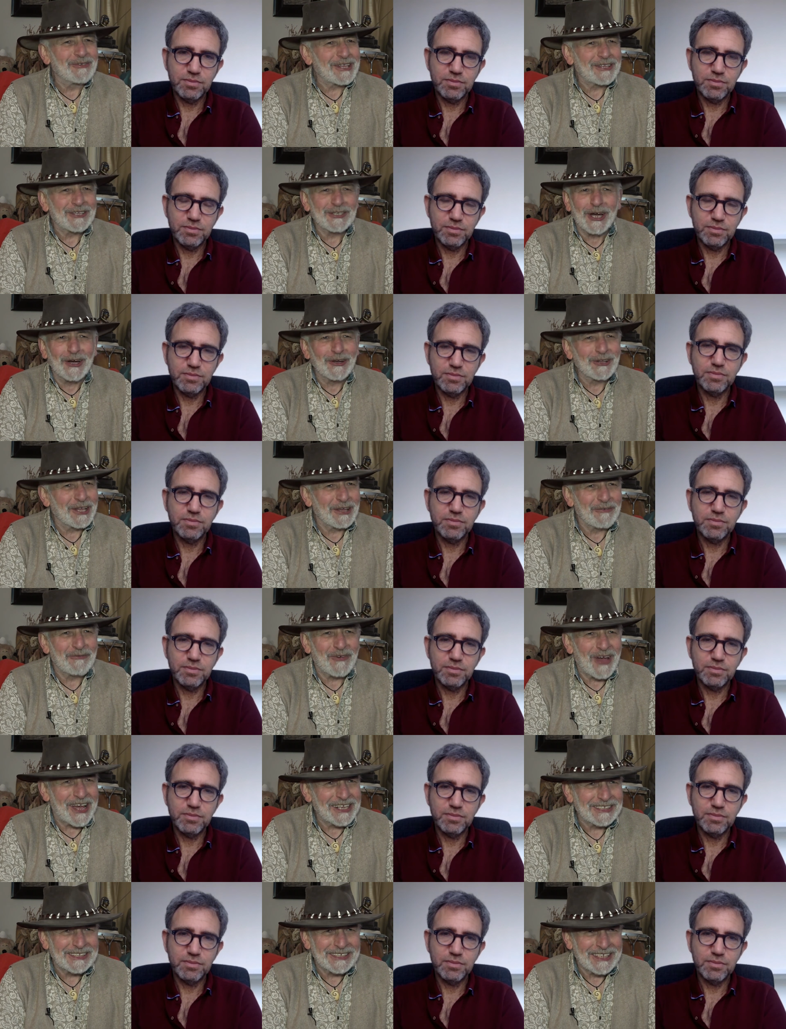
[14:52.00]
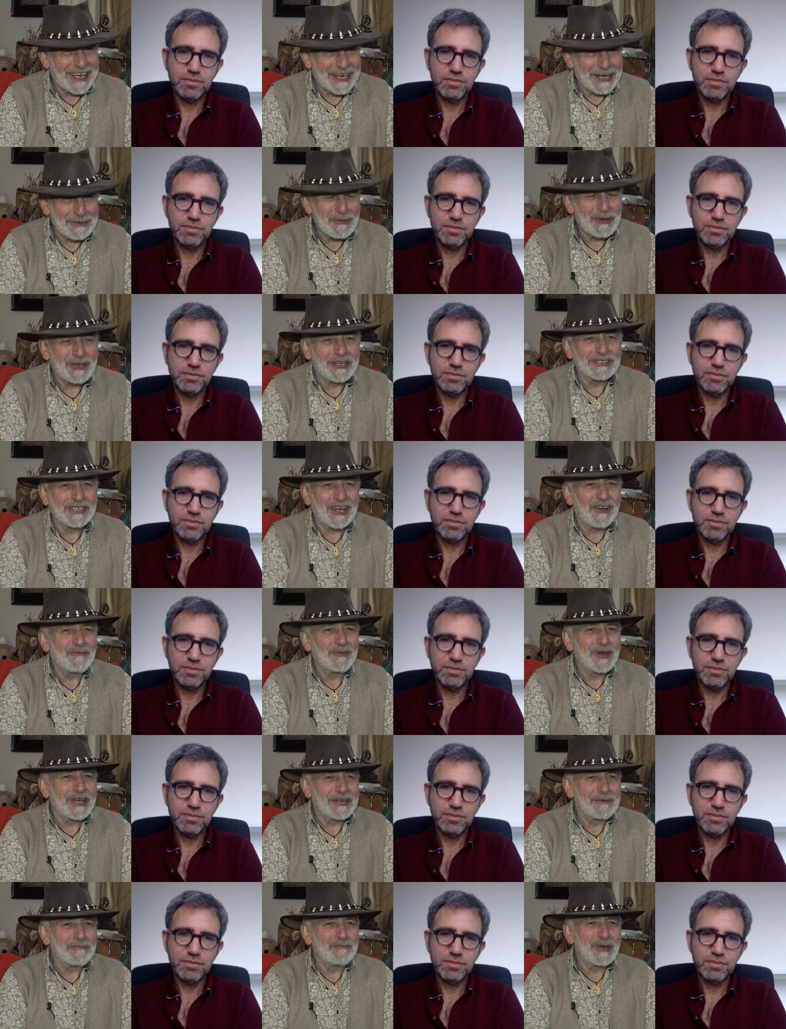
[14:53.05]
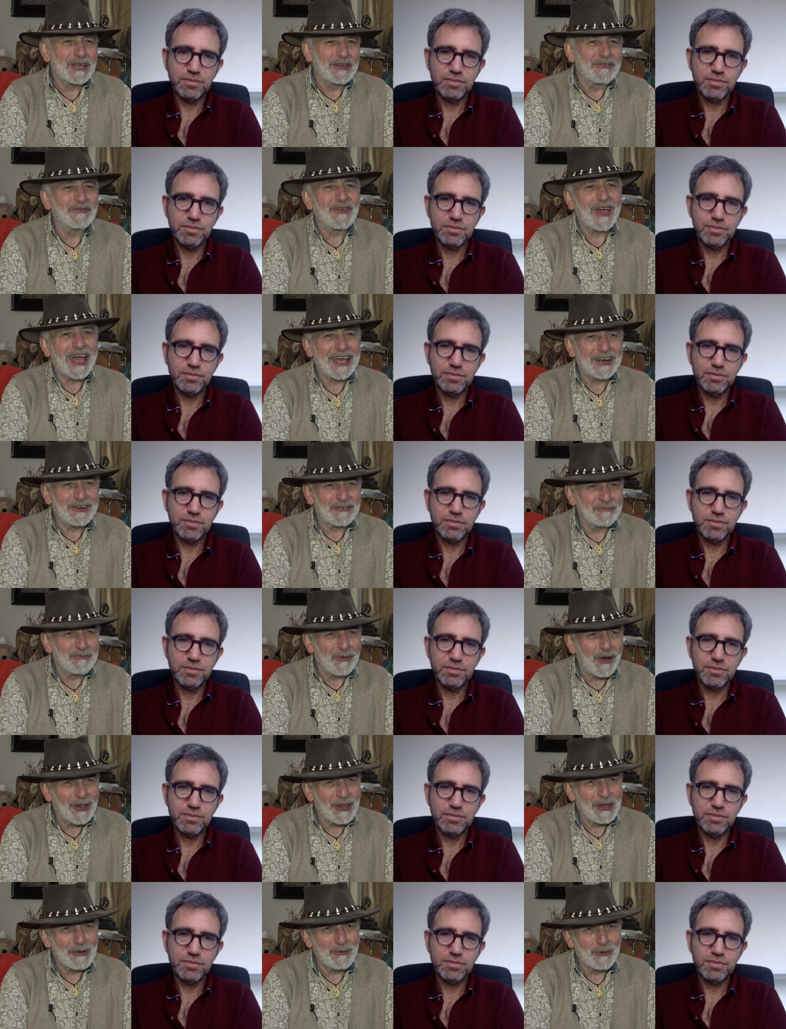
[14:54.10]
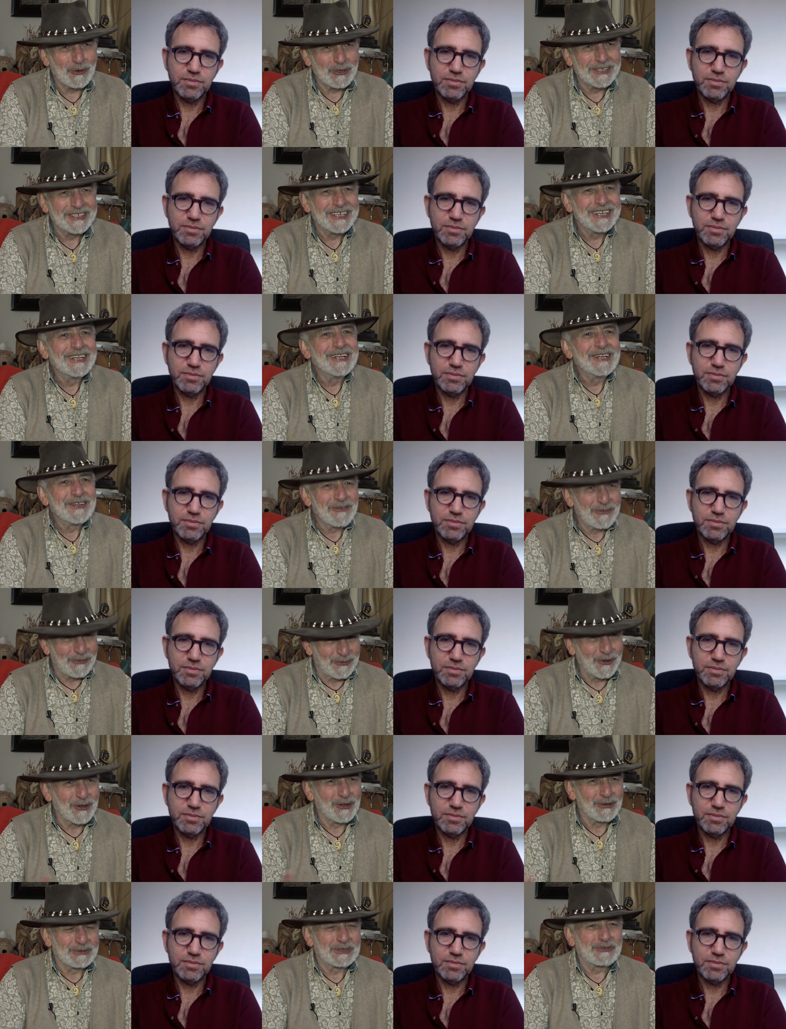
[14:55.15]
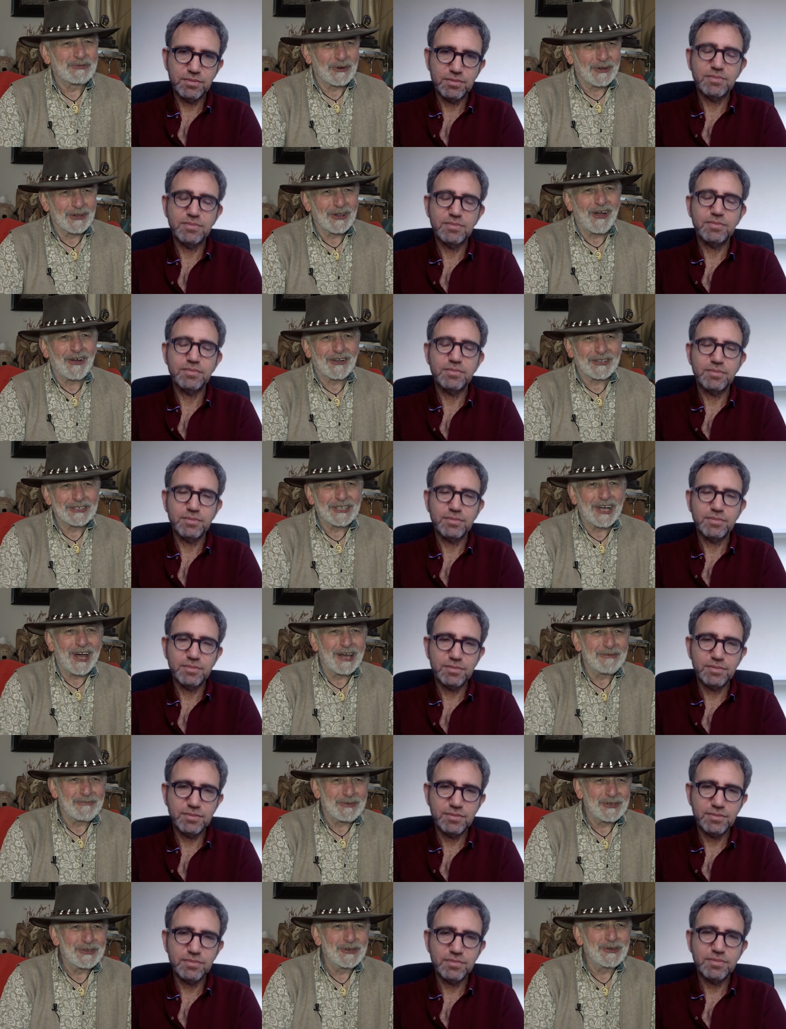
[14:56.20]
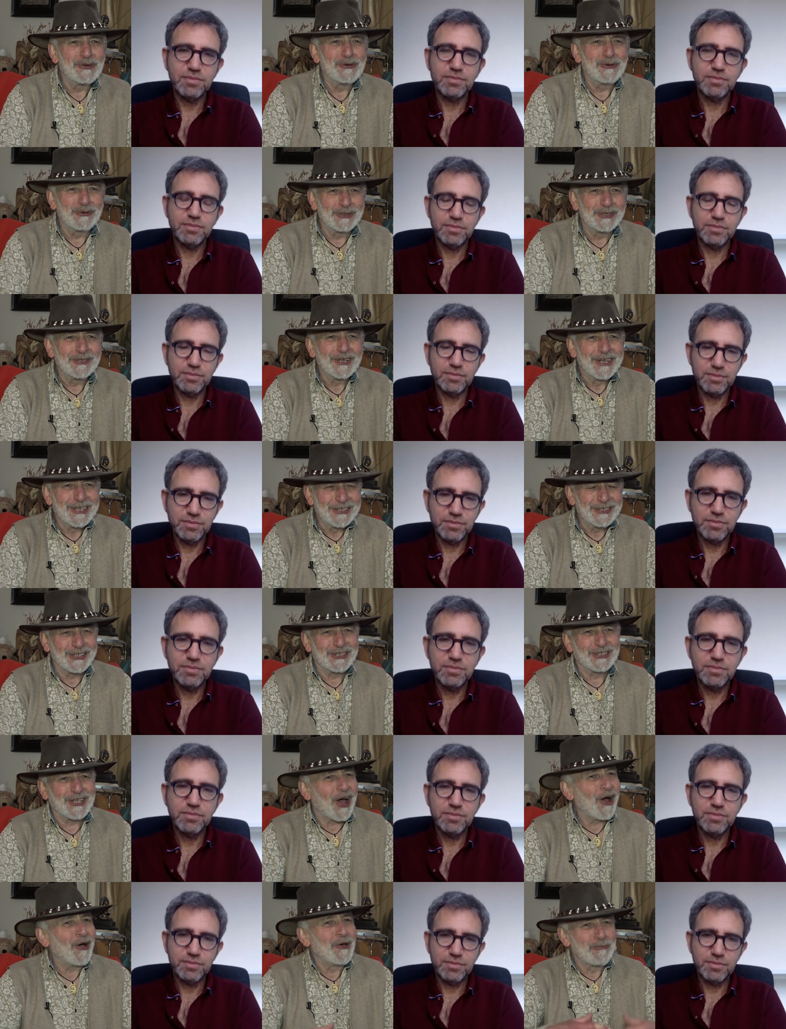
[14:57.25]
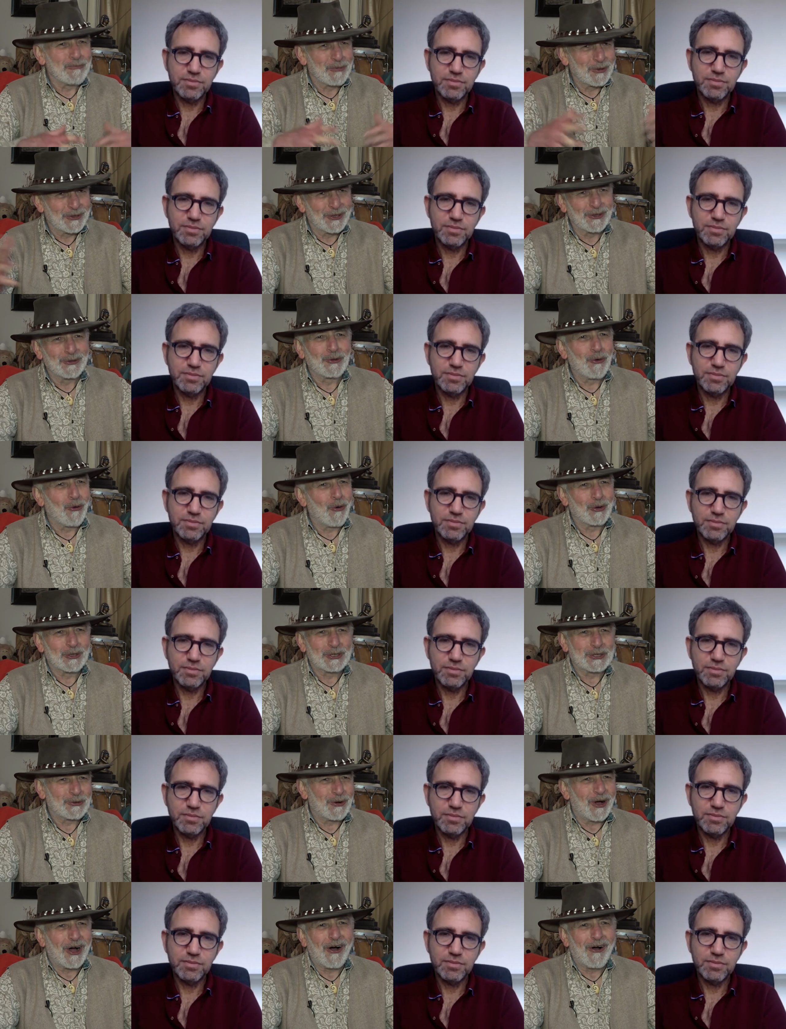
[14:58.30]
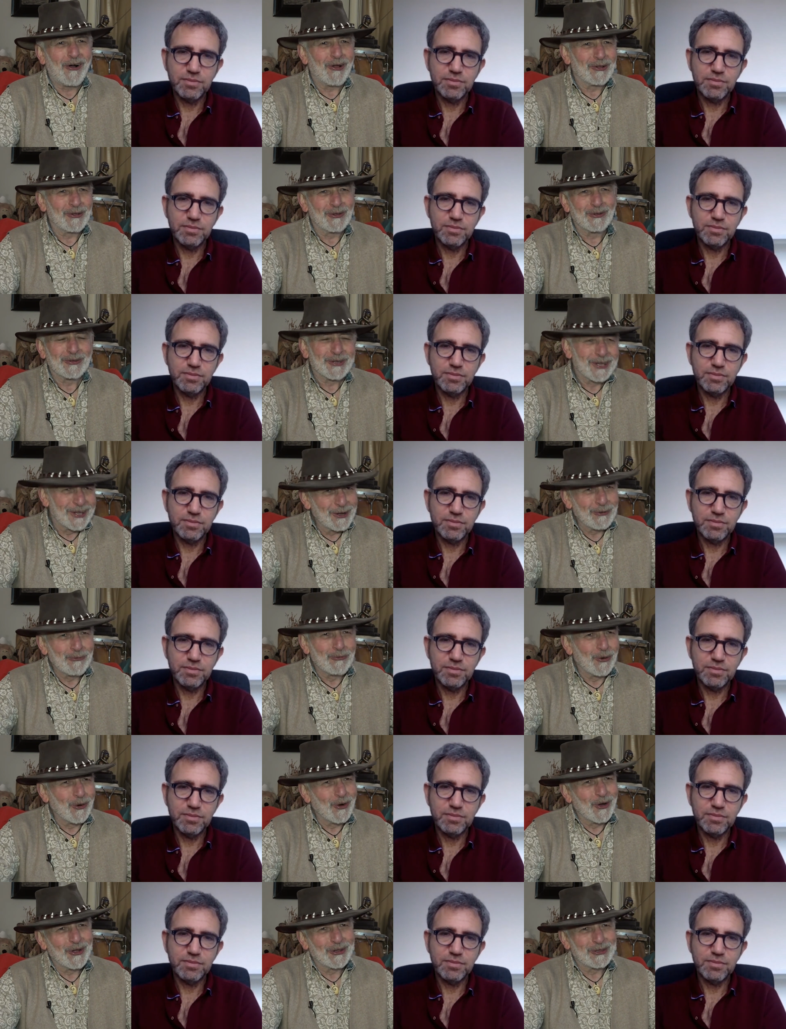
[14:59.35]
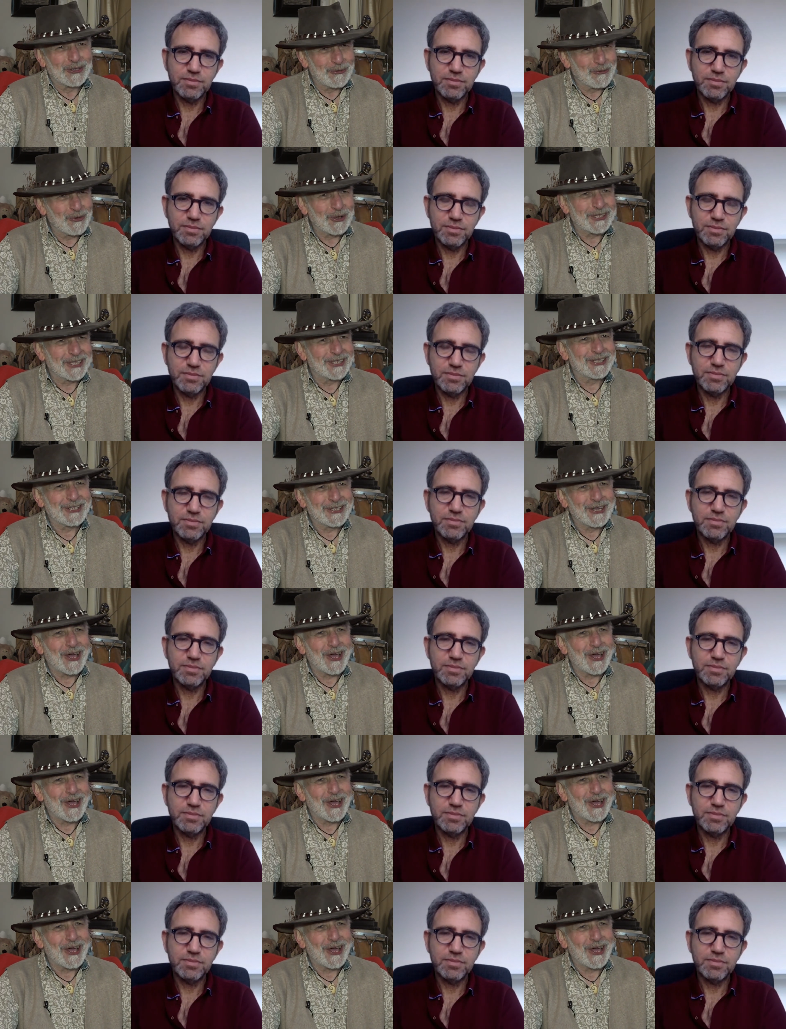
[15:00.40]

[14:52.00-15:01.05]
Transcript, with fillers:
Speaker 1: totally fascinating because I've been a big fan of Bollywood films for a long time, and you just opened the door to a whole world that we didn't